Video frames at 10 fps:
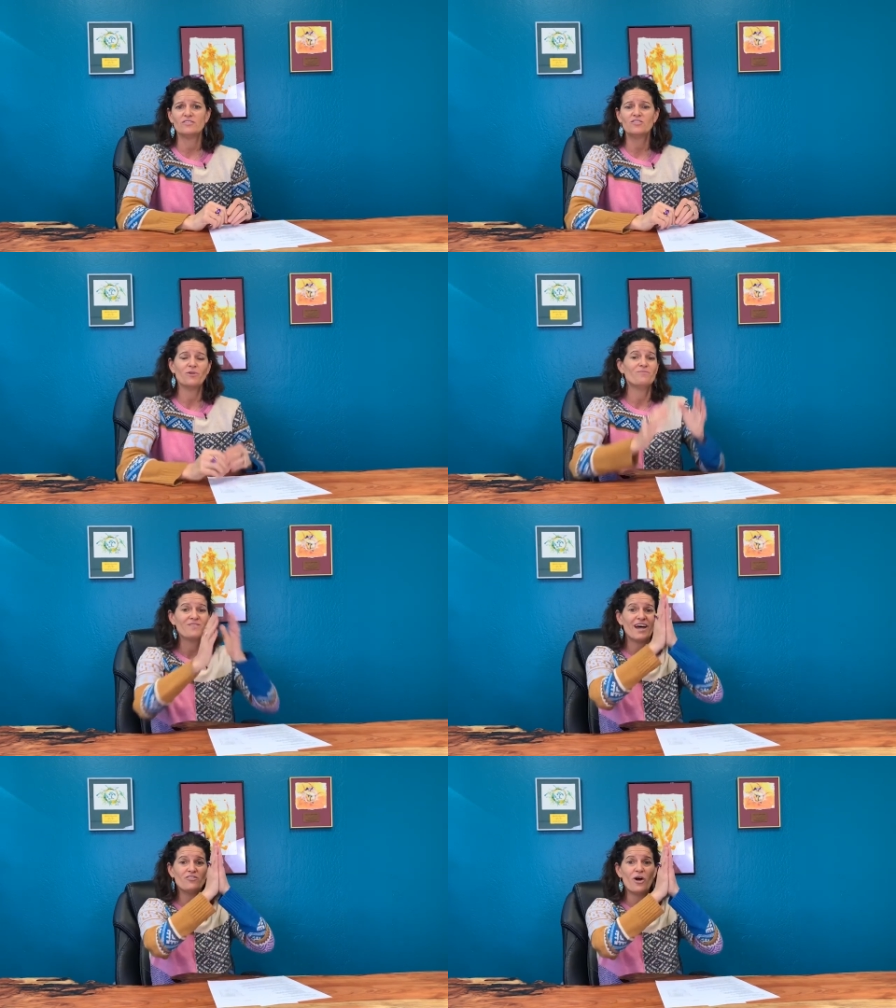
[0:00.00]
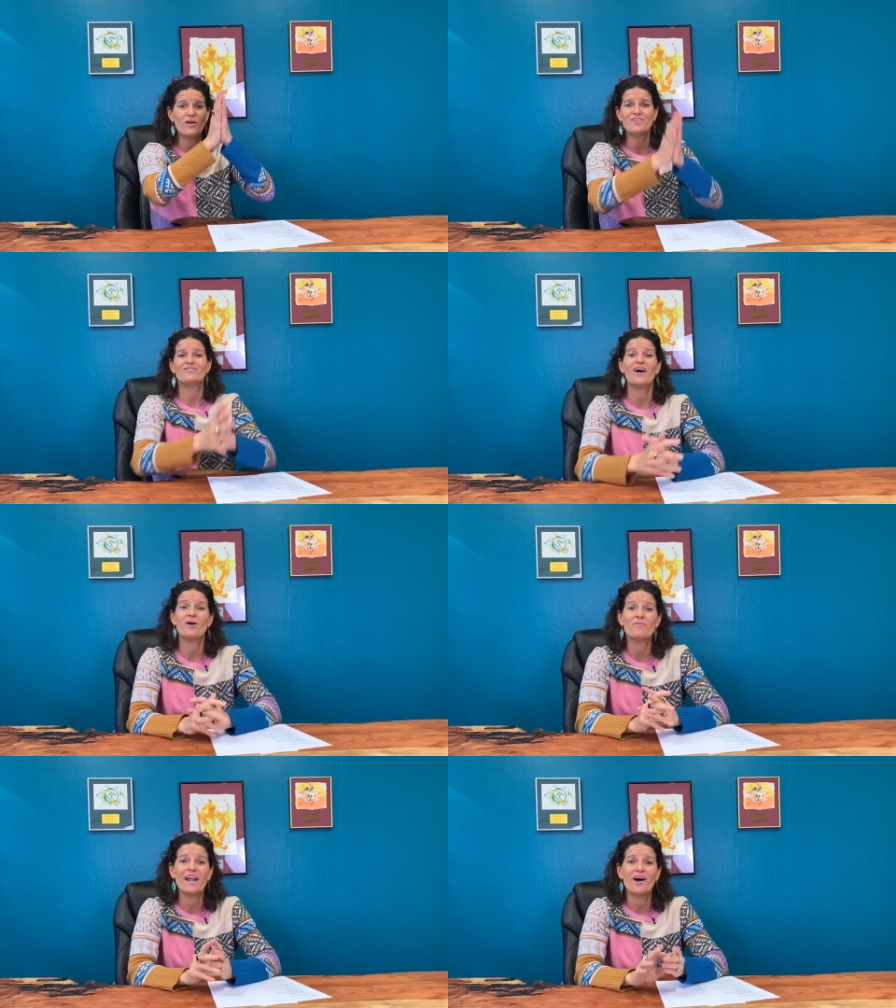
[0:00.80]
So, as always, I
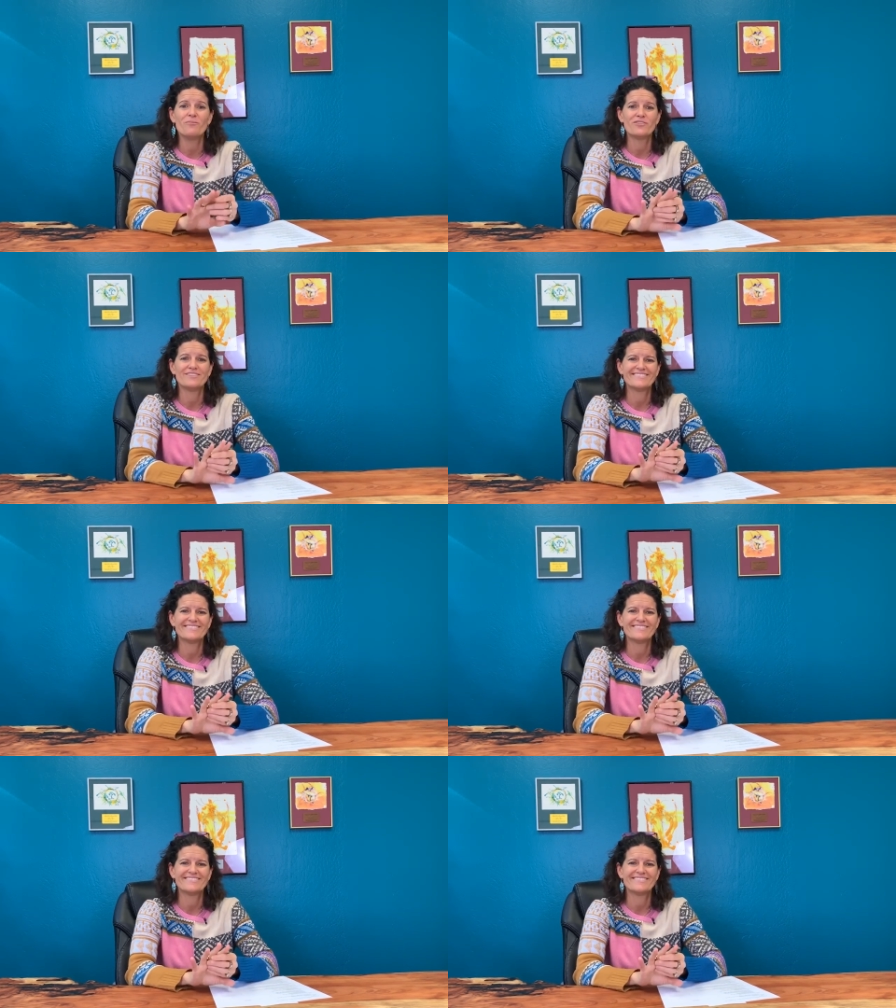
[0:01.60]
hope that helps.